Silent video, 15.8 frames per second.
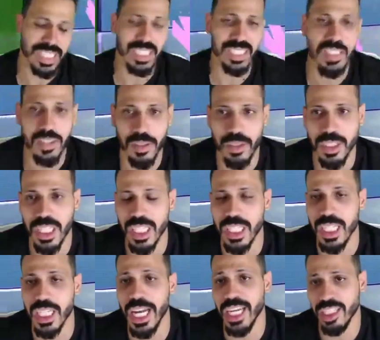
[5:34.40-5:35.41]
little
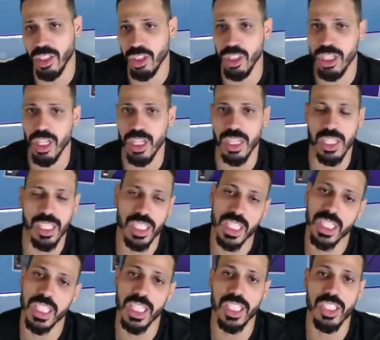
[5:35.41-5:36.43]
glitch.
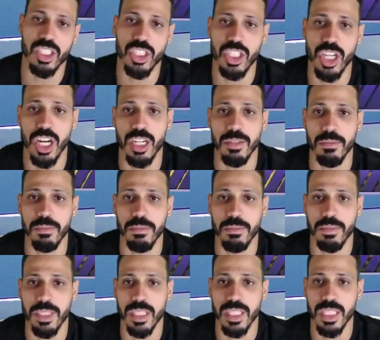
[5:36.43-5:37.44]
Glitch up,
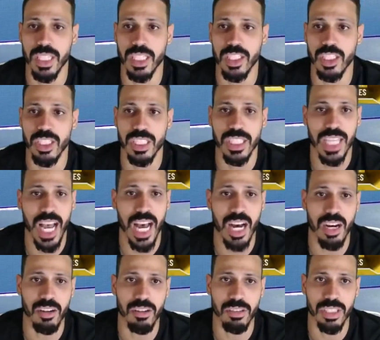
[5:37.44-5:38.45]
glitch
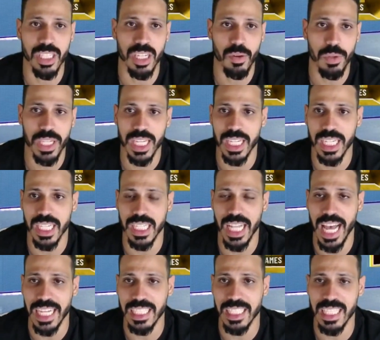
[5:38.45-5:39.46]
down. We get
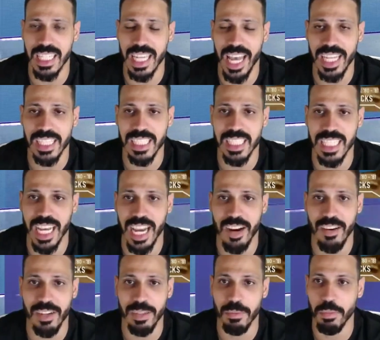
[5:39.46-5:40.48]
Claxton and
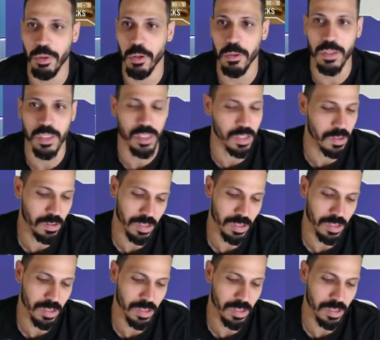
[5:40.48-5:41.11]
De'Aaron, both new,